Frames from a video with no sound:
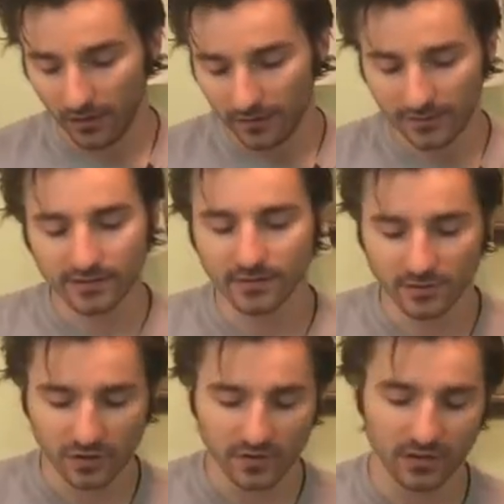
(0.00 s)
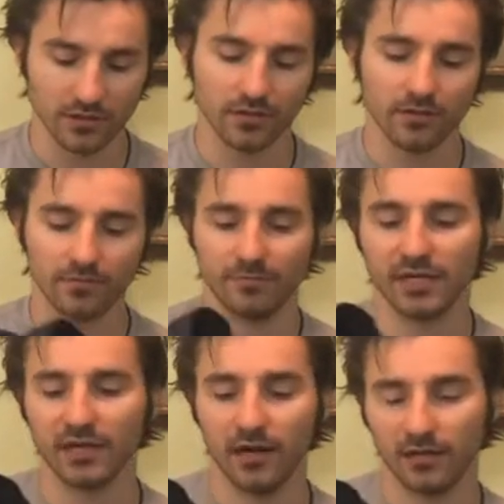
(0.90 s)
This is just good
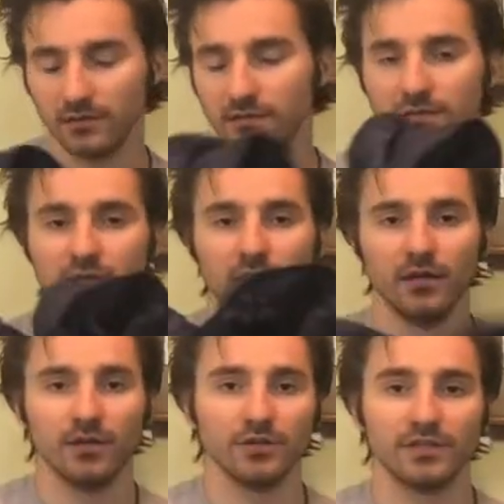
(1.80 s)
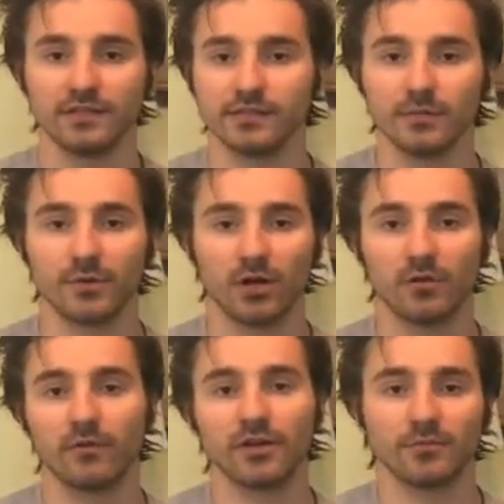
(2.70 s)
because you can slip it
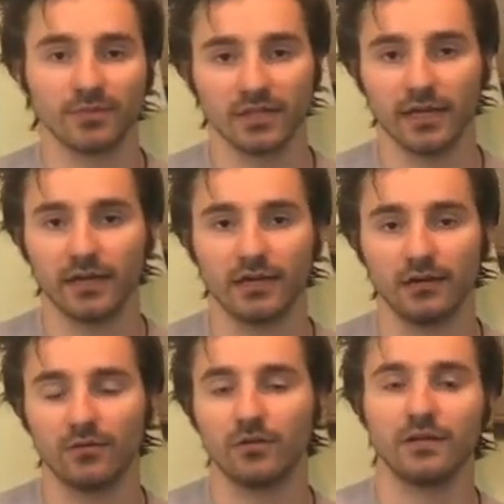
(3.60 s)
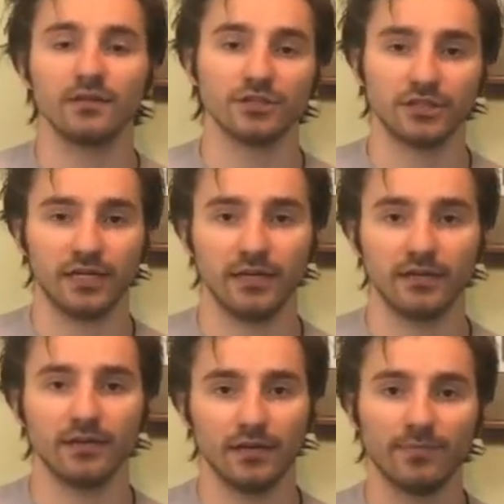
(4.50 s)
on when you're belaying or in the
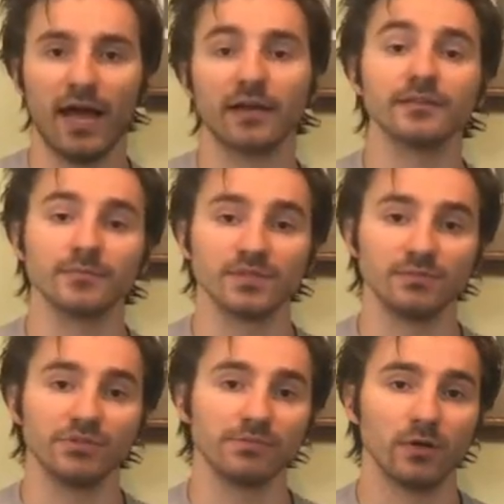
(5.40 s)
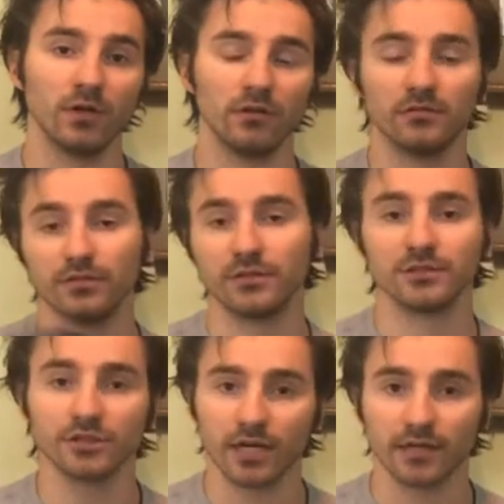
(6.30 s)
shade. It packs up super small. You can
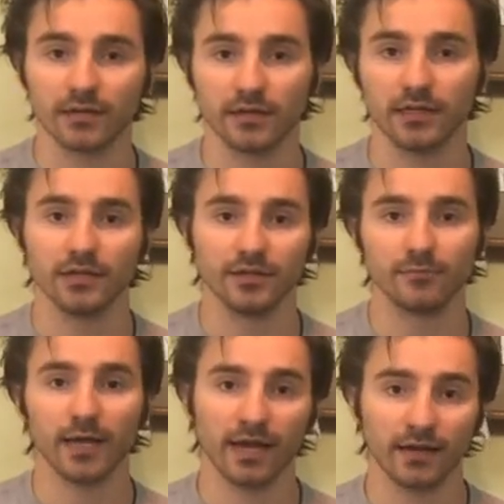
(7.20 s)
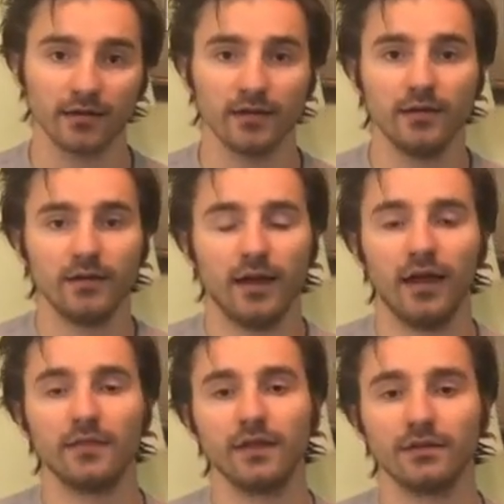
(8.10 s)
chuck it in your bag,
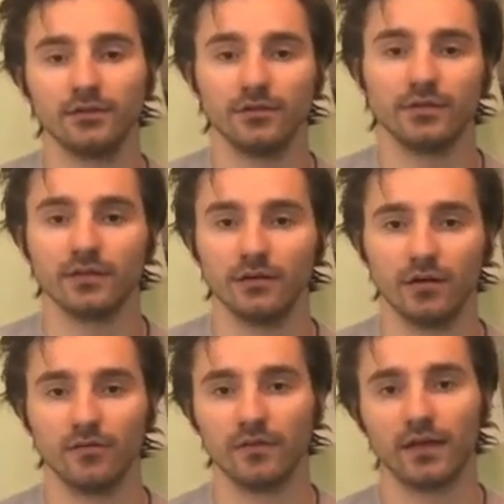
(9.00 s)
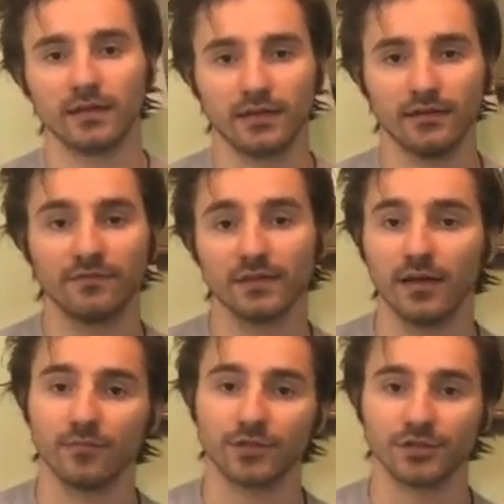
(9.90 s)
and then you can know that, like, if the
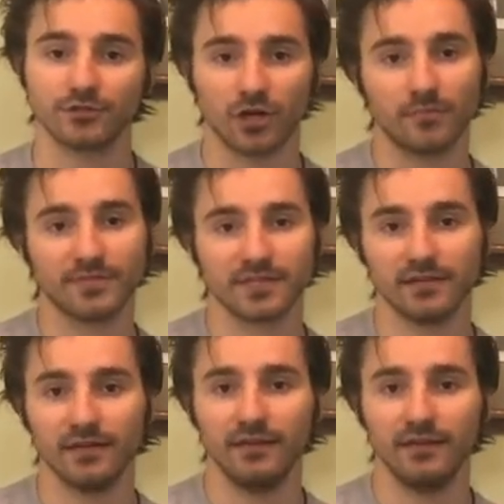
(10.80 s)
temperature drops in